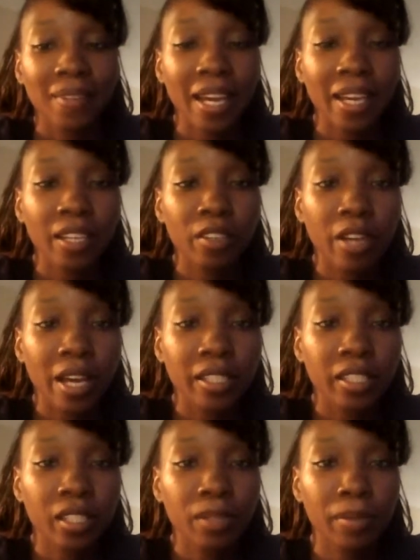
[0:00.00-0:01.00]
Hey you
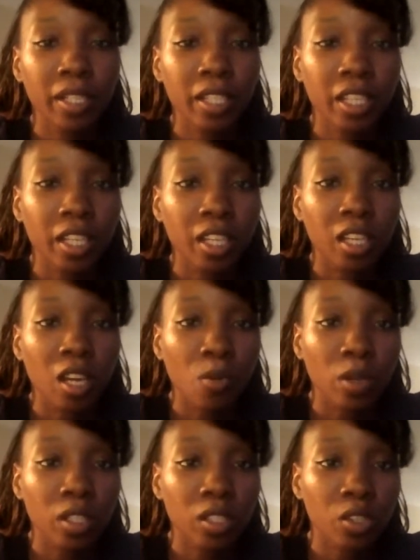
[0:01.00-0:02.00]
guys, it's me again. I
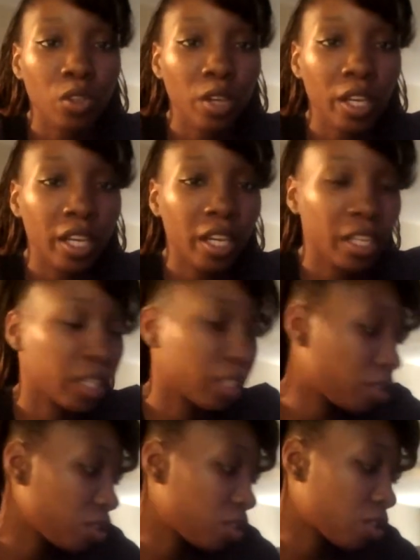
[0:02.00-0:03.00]
wanted to go ahead
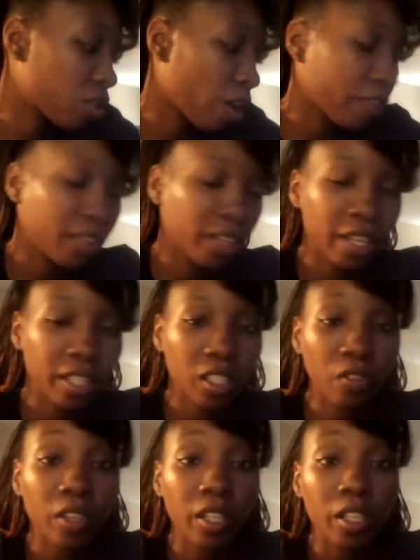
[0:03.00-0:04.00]
and start the next
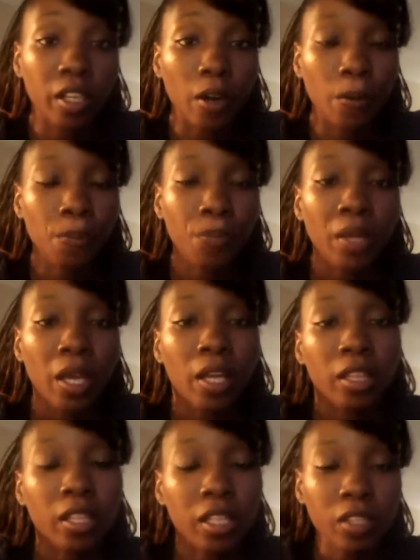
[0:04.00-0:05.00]
video.
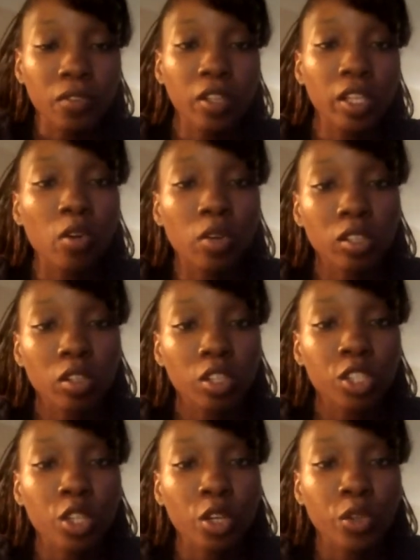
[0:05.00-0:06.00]
This video is going
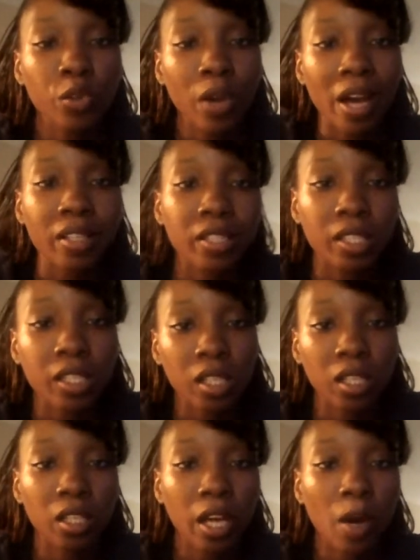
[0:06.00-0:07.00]
to show you how to
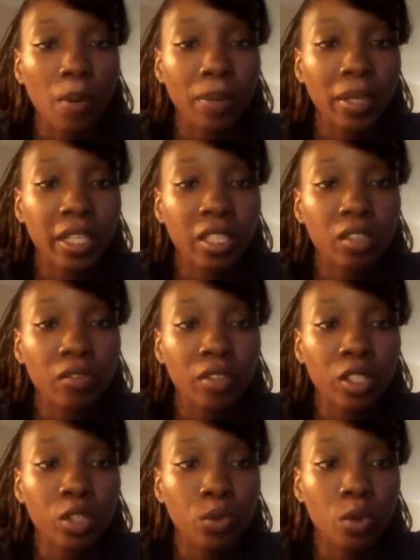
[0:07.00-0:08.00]
help an
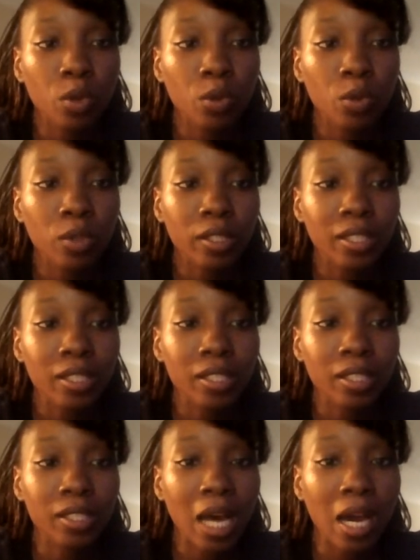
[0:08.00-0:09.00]
individual
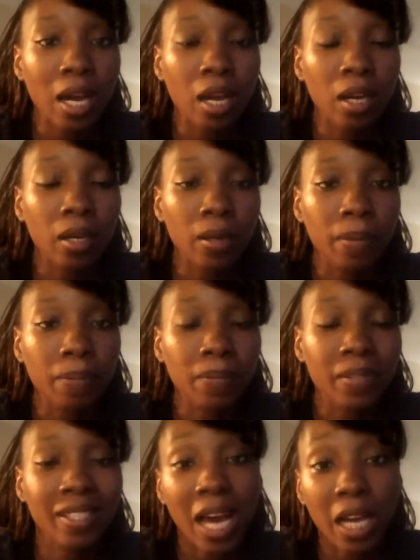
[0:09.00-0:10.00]
si um,
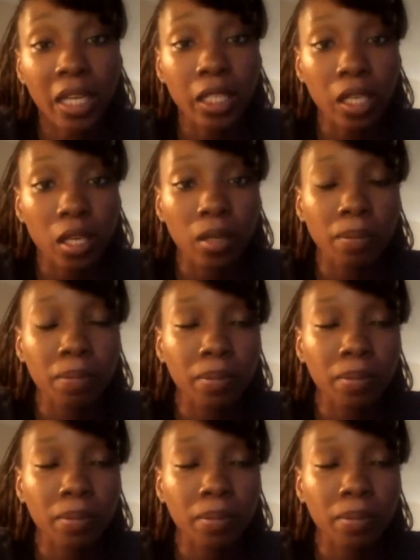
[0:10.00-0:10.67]
sign up,